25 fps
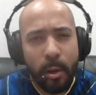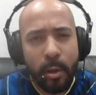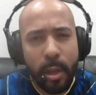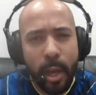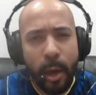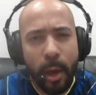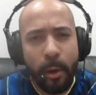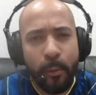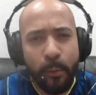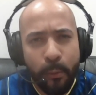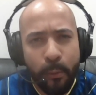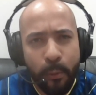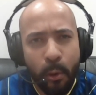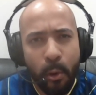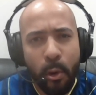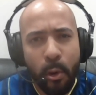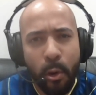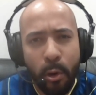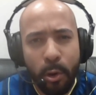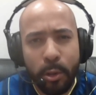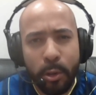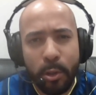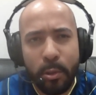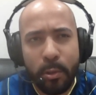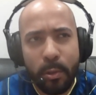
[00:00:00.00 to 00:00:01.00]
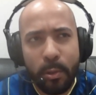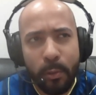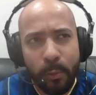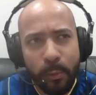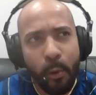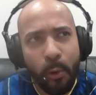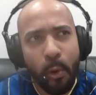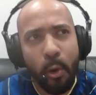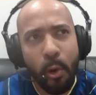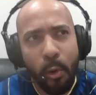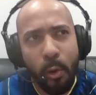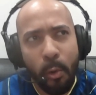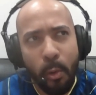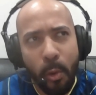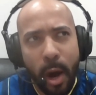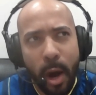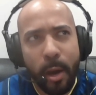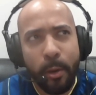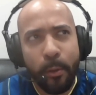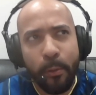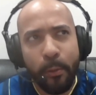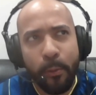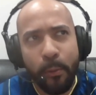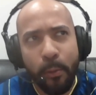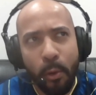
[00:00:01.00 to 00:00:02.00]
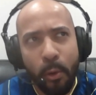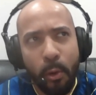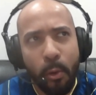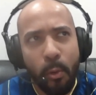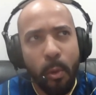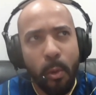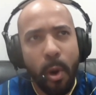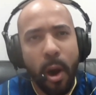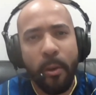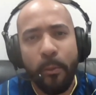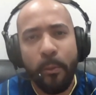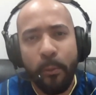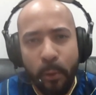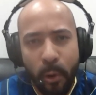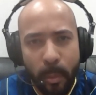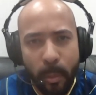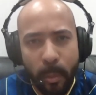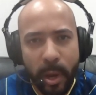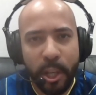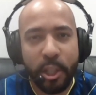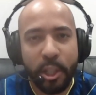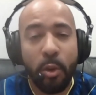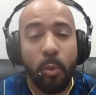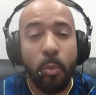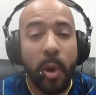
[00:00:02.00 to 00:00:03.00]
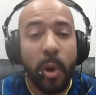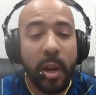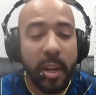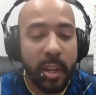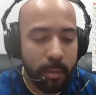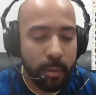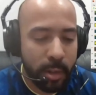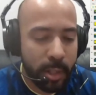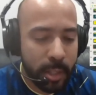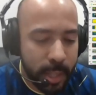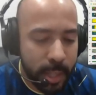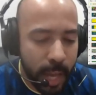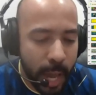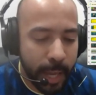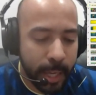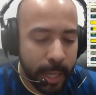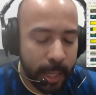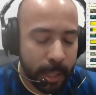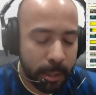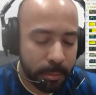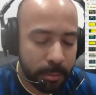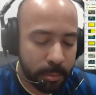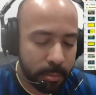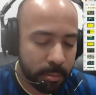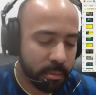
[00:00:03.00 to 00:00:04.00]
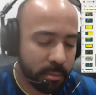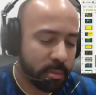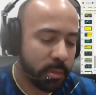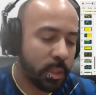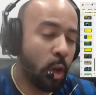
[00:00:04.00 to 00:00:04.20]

Yeah, 4-4-1-4-1 formation when they're attacking.